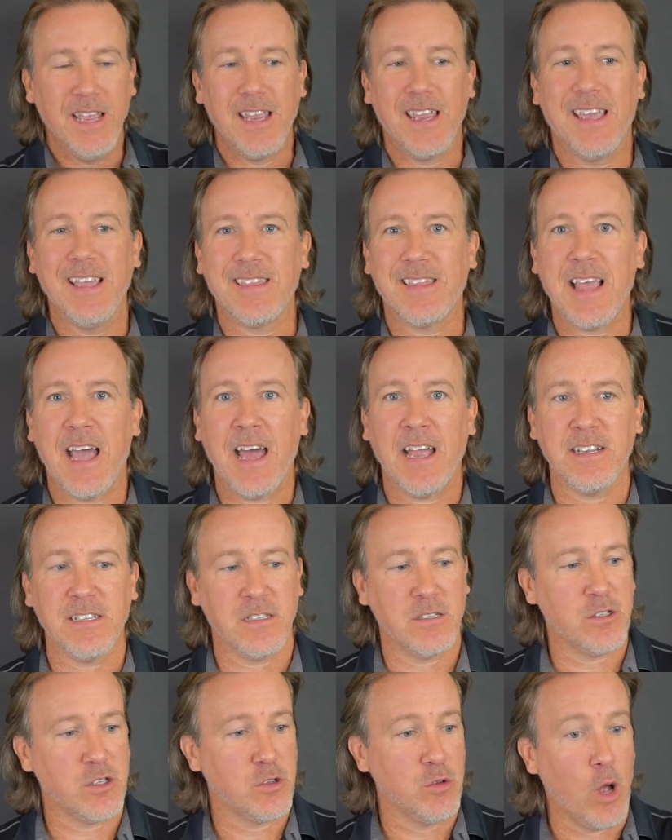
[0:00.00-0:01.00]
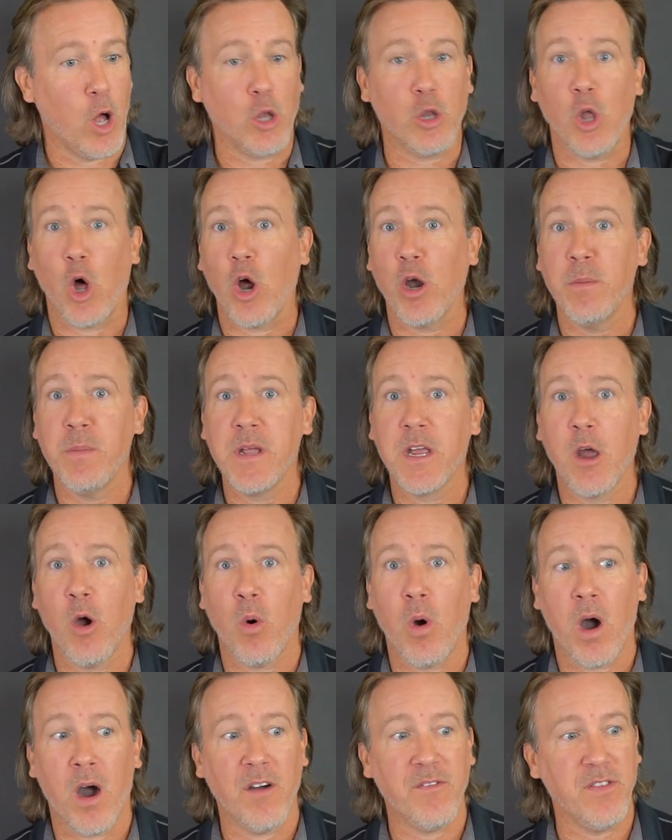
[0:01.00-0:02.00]
get that alarm to go
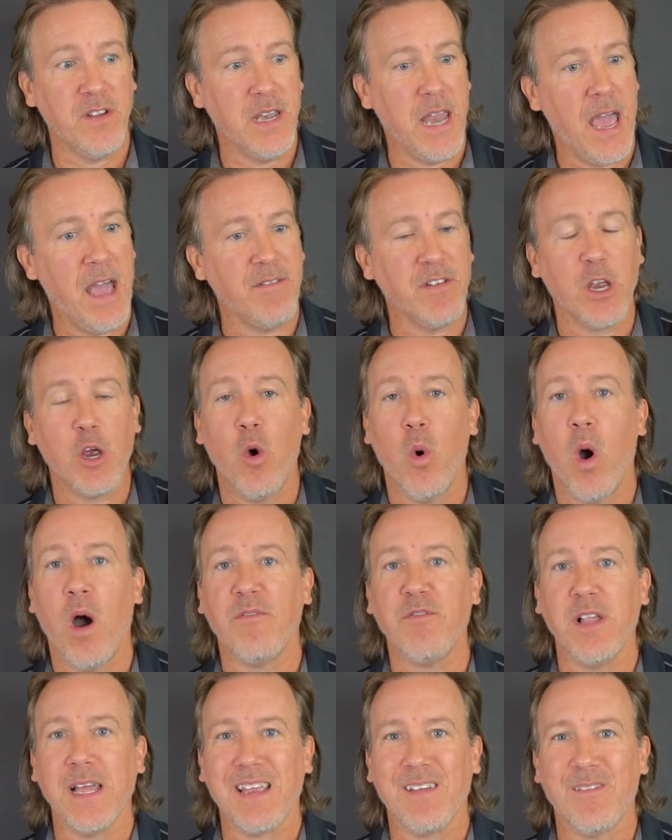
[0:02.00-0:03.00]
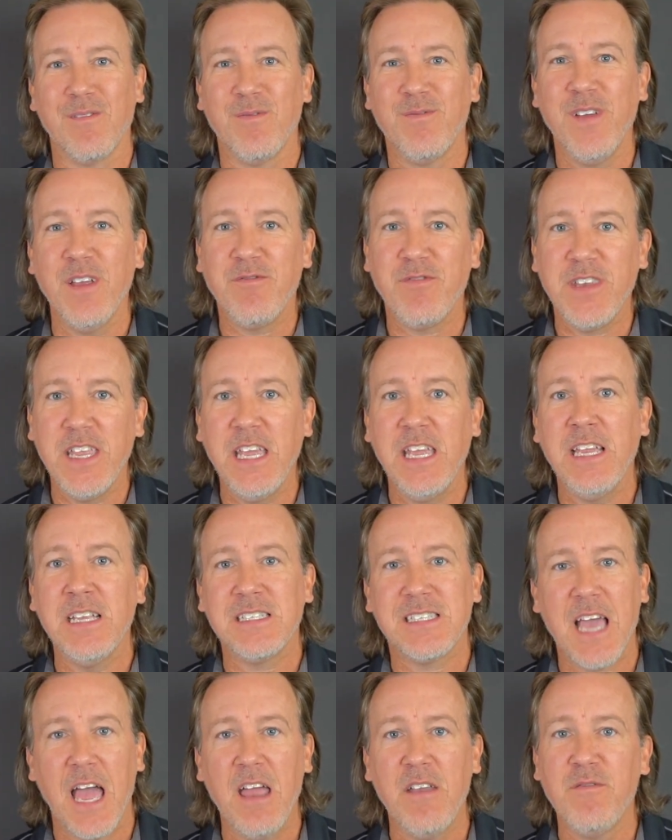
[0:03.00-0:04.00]
off and have it go off like
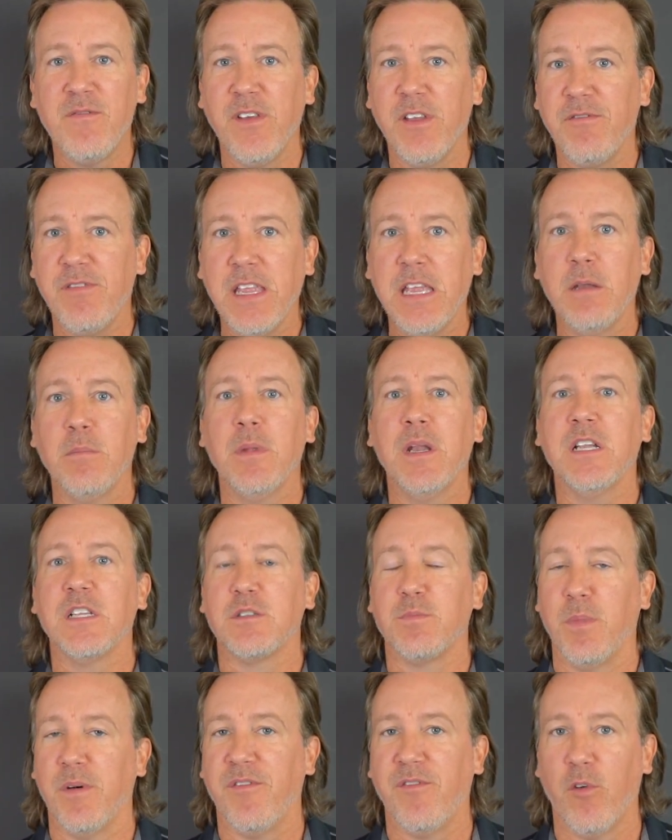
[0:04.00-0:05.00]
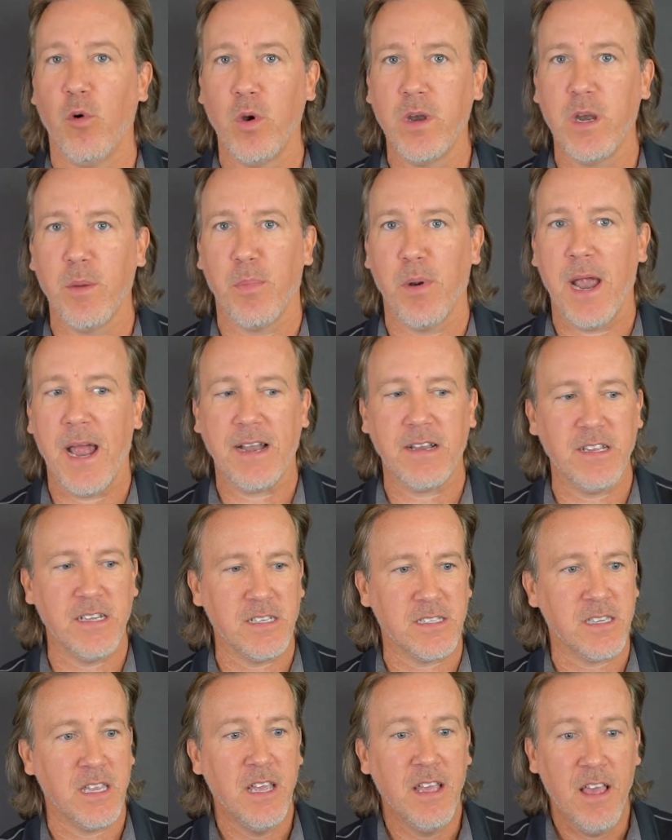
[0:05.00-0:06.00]
10-15 minutes before your
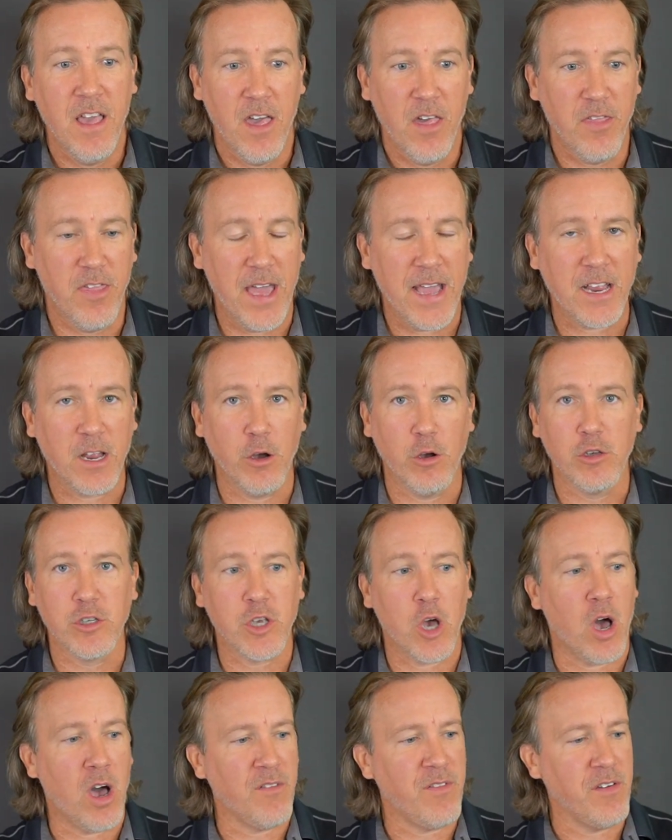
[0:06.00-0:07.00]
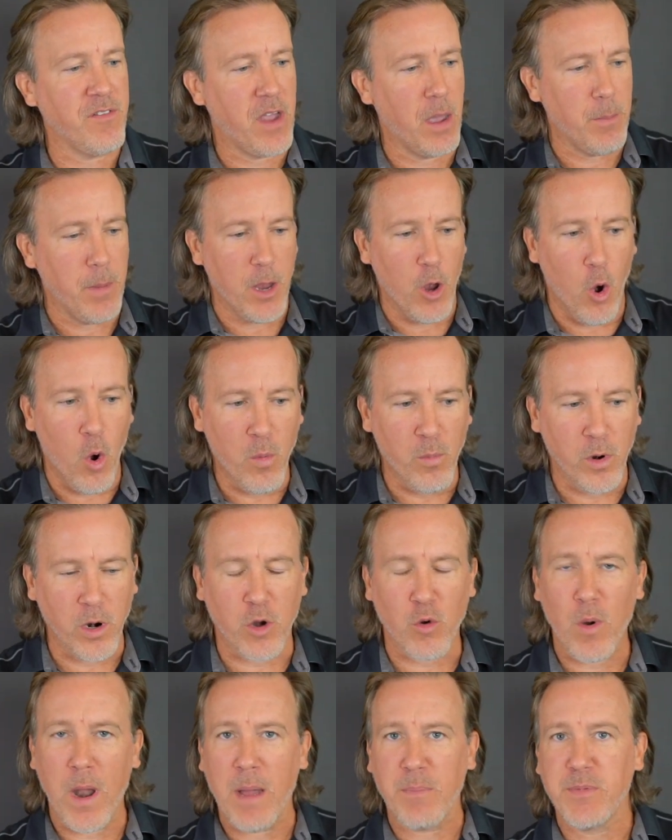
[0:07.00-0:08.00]
practice. That goes off. I've got my
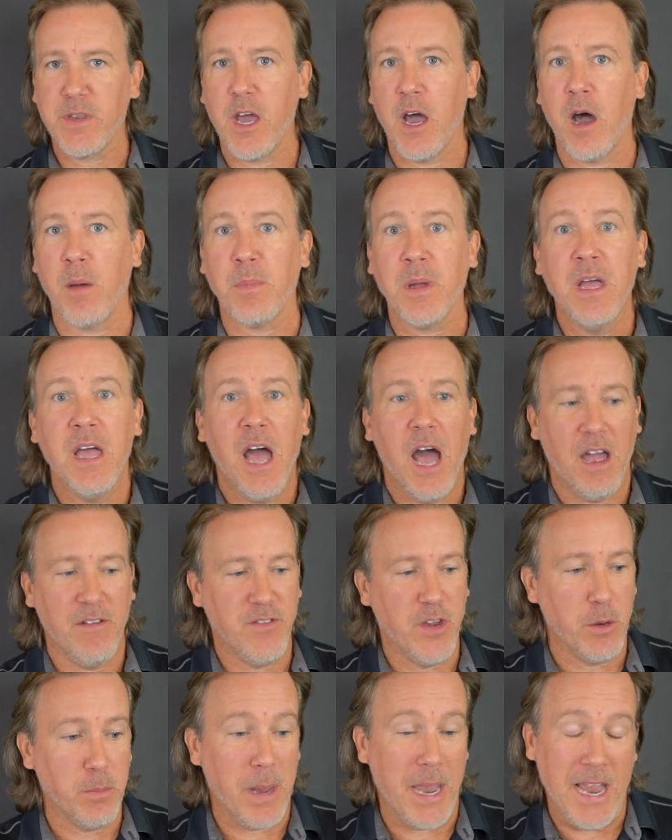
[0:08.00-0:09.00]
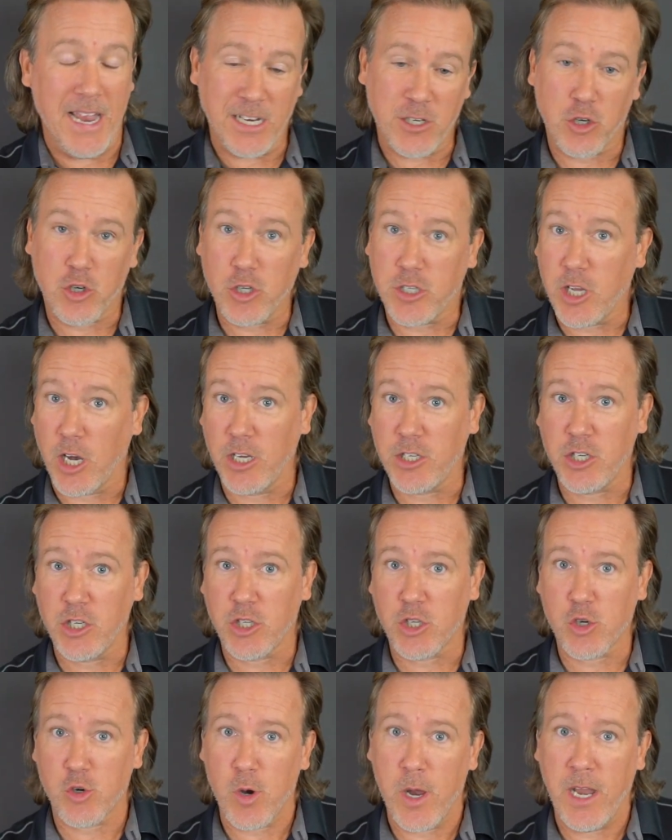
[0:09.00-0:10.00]
homework wrapped up. I've done my extra
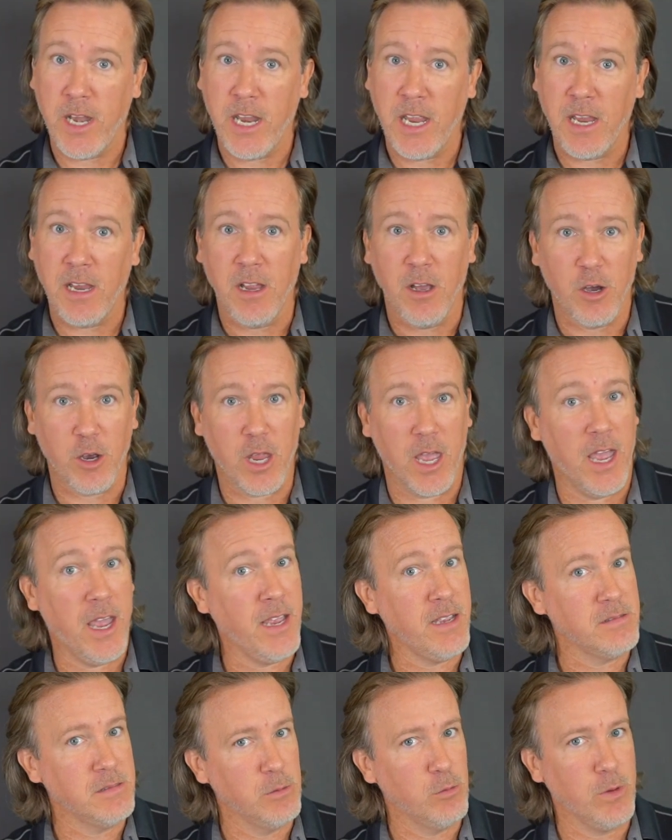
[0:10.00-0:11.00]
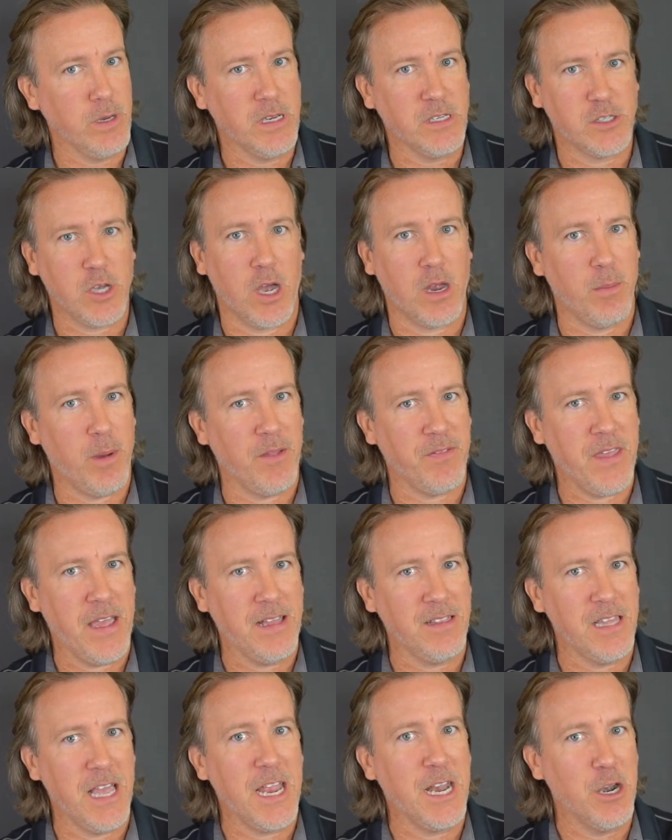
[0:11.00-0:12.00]
touches training, okay? And we can talk about
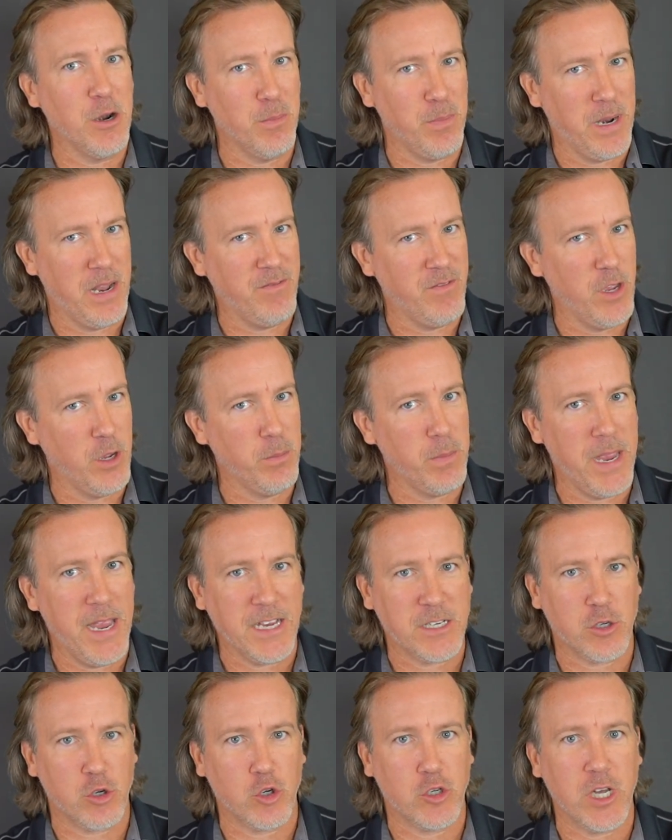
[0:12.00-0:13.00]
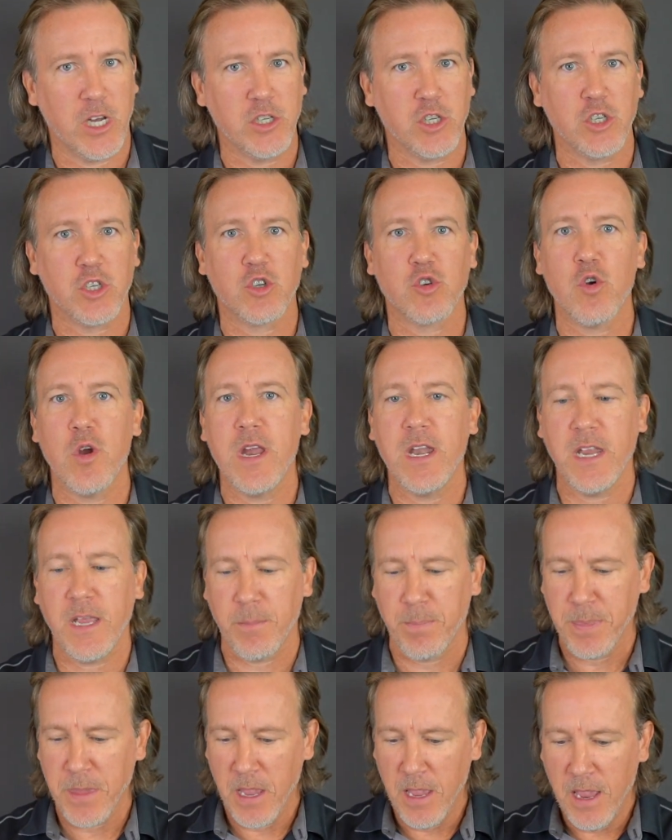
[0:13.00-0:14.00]
that later, but I've done my extra touches
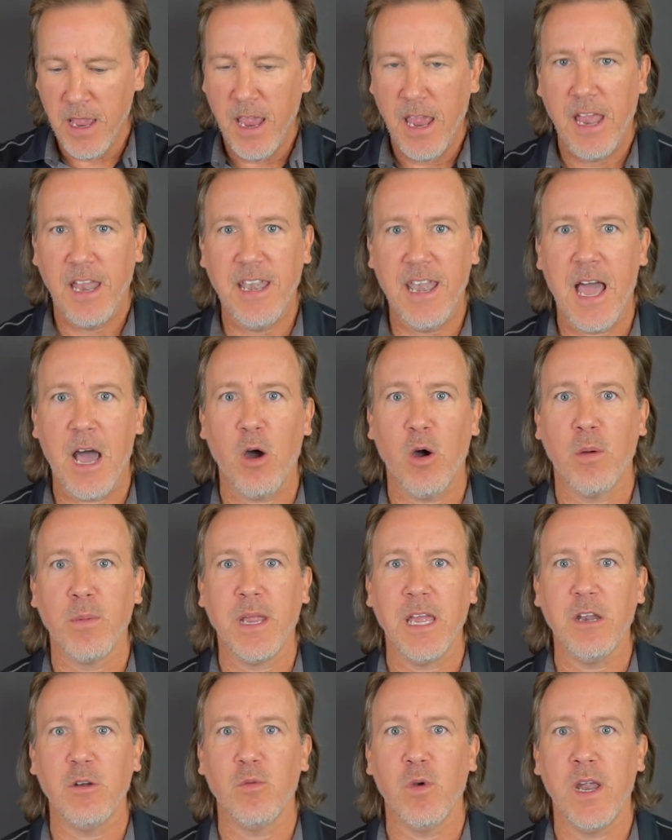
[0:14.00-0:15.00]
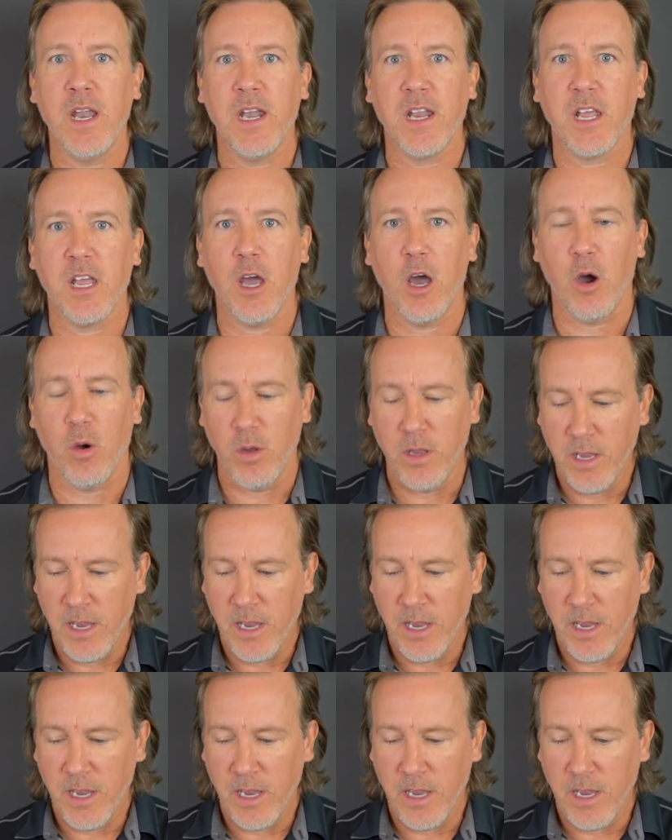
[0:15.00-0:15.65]
training and now I'm getting ready to go.